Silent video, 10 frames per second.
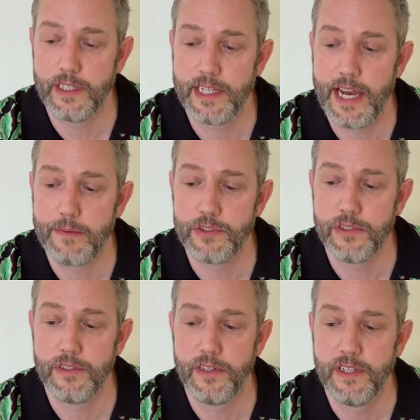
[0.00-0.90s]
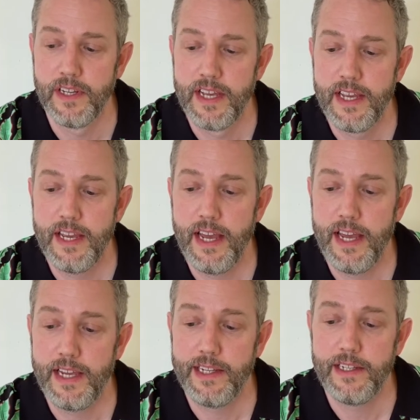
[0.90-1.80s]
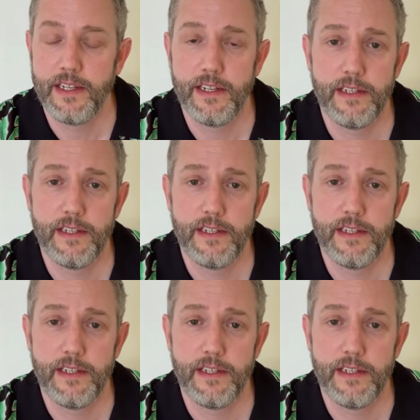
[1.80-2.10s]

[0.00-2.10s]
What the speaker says: captured and